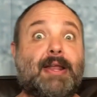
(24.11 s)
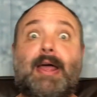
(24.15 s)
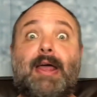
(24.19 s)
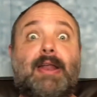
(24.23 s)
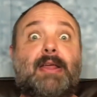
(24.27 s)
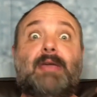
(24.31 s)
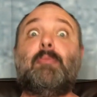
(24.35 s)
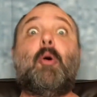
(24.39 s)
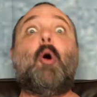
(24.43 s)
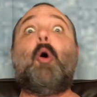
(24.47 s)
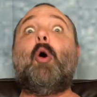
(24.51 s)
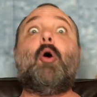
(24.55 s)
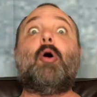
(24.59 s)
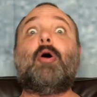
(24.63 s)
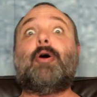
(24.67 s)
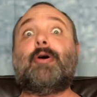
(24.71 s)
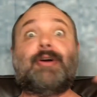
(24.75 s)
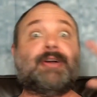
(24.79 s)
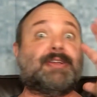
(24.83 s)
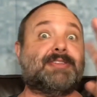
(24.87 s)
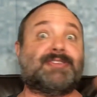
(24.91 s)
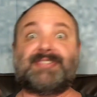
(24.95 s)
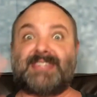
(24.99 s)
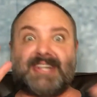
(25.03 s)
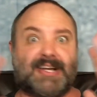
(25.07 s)
any more
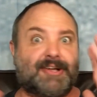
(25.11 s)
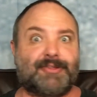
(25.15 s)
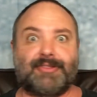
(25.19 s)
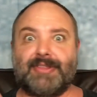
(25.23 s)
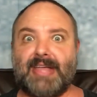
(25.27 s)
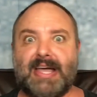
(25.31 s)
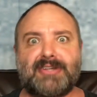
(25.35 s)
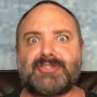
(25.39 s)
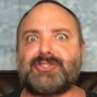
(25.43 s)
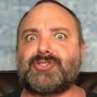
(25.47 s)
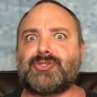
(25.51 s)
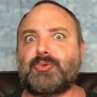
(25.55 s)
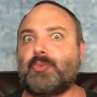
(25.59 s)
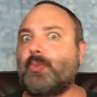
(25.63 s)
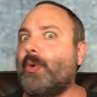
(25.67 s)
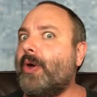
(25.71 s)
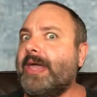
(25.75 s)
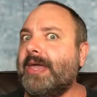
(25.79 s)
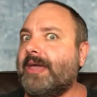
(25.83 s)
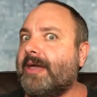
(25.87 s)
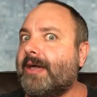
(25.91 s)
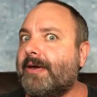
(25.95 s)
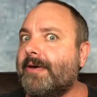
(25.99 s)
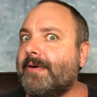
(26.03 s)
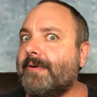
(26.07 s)
until next
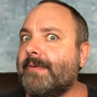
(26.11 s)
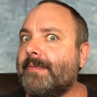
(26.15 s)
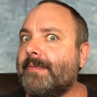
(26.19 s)
week."